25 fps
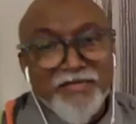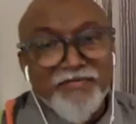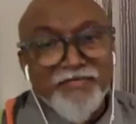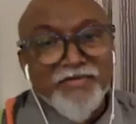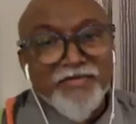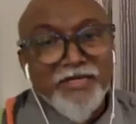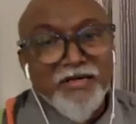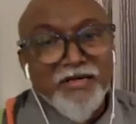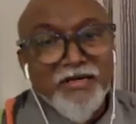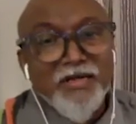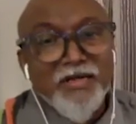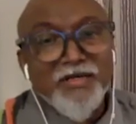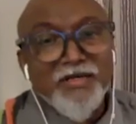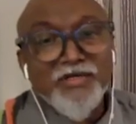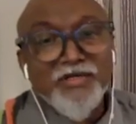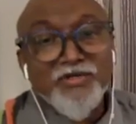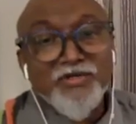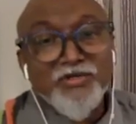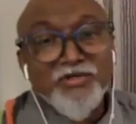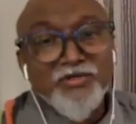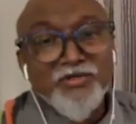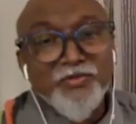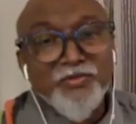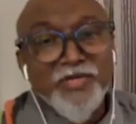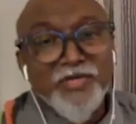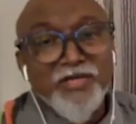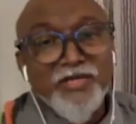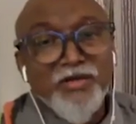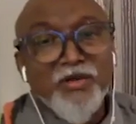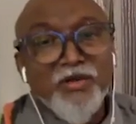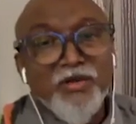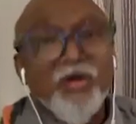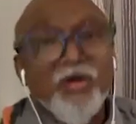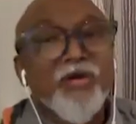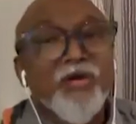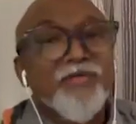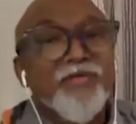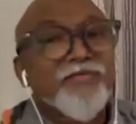and i used to spend a
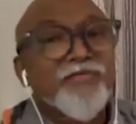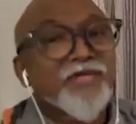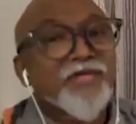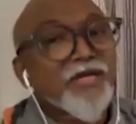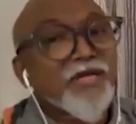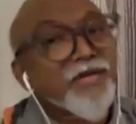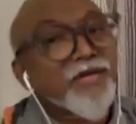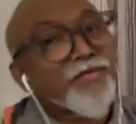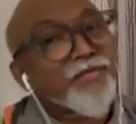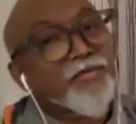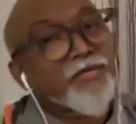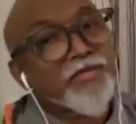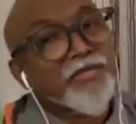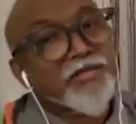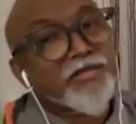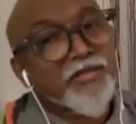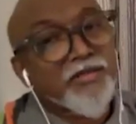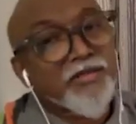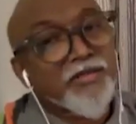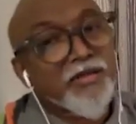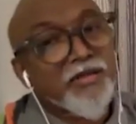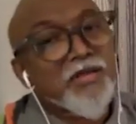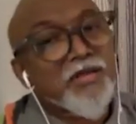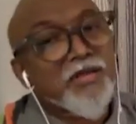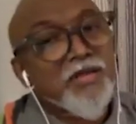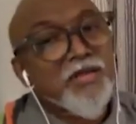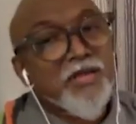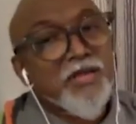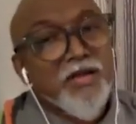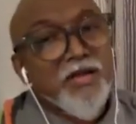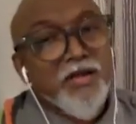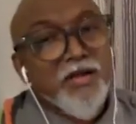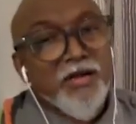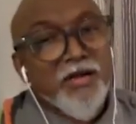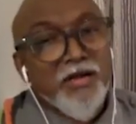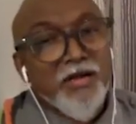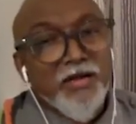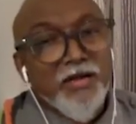lot of time with uh,
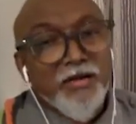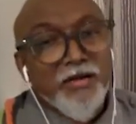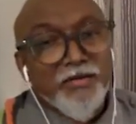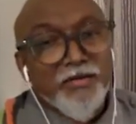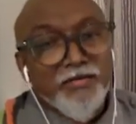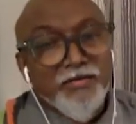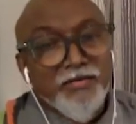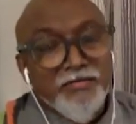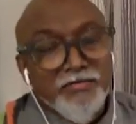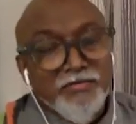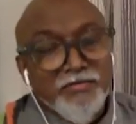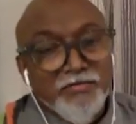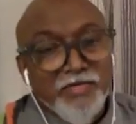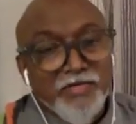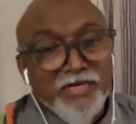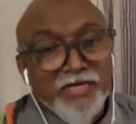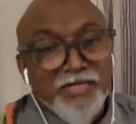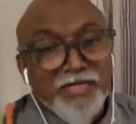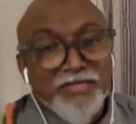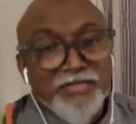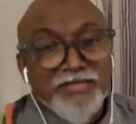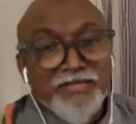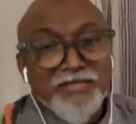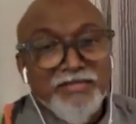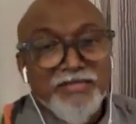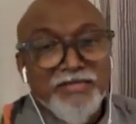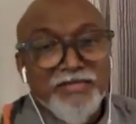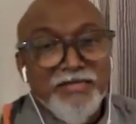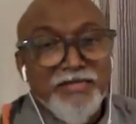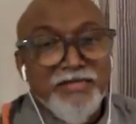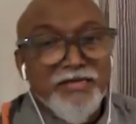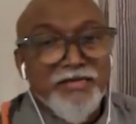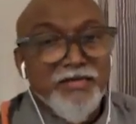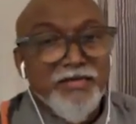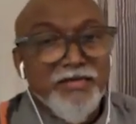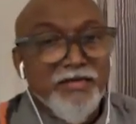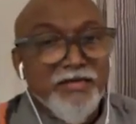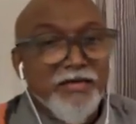uh, my
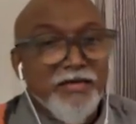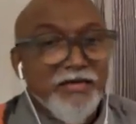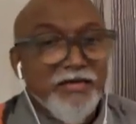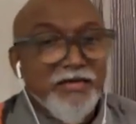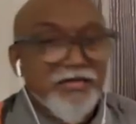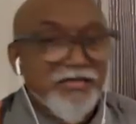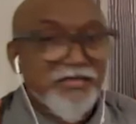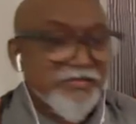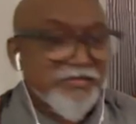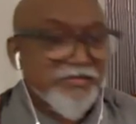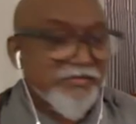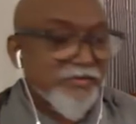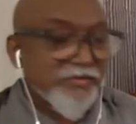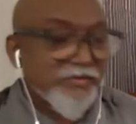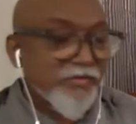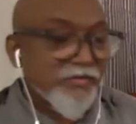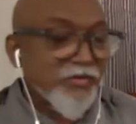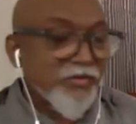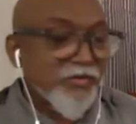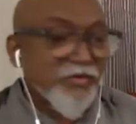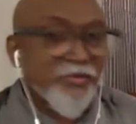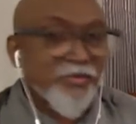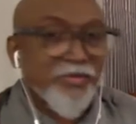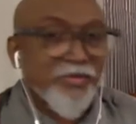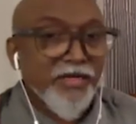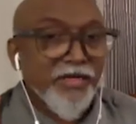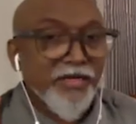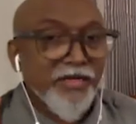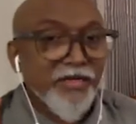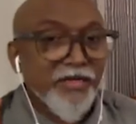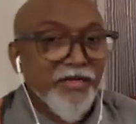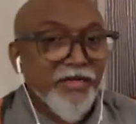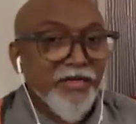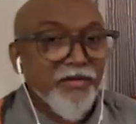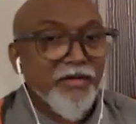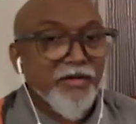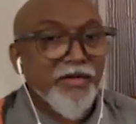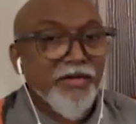senior artists from mumbai
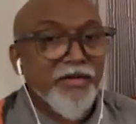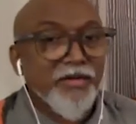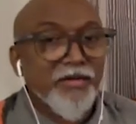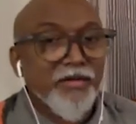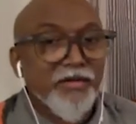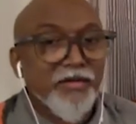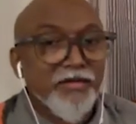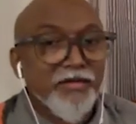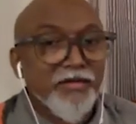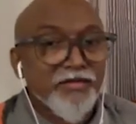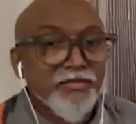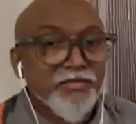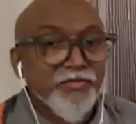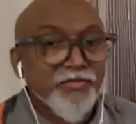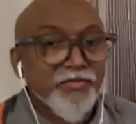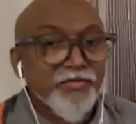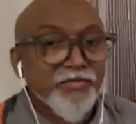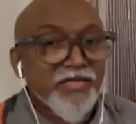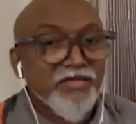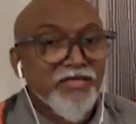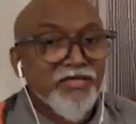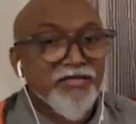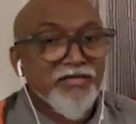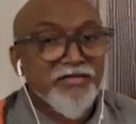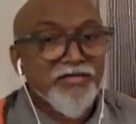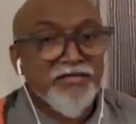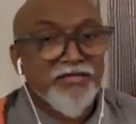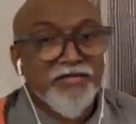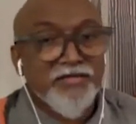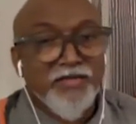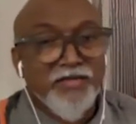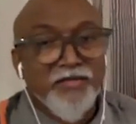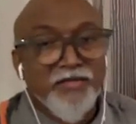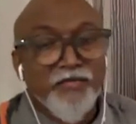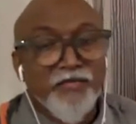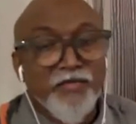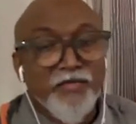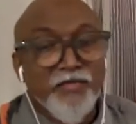you know like uh, spent
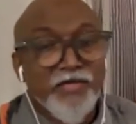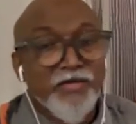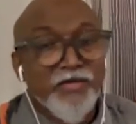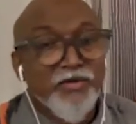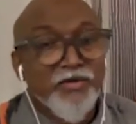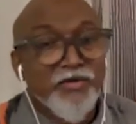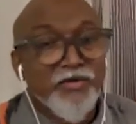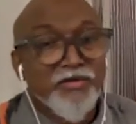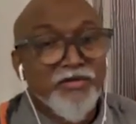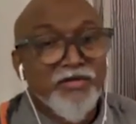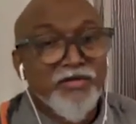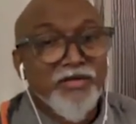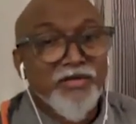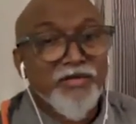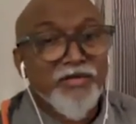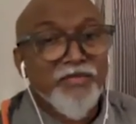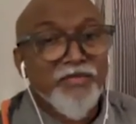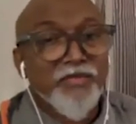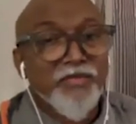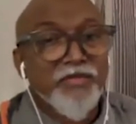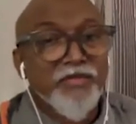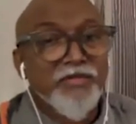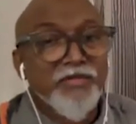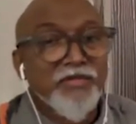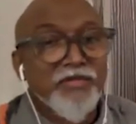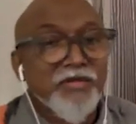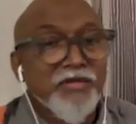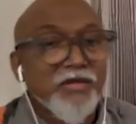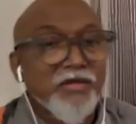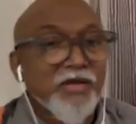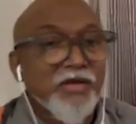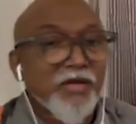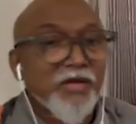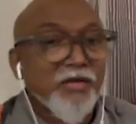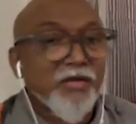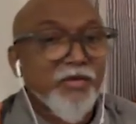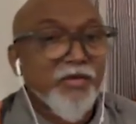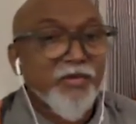time very good time with uh,
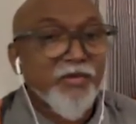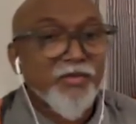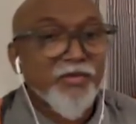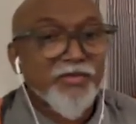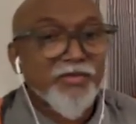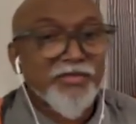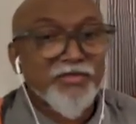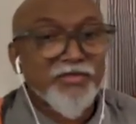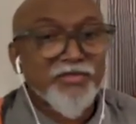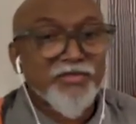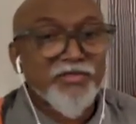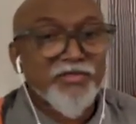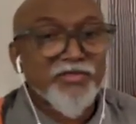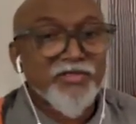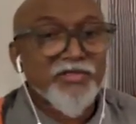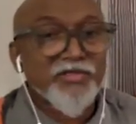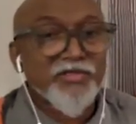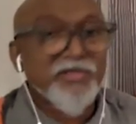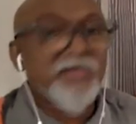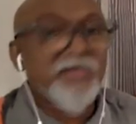akbar padamsee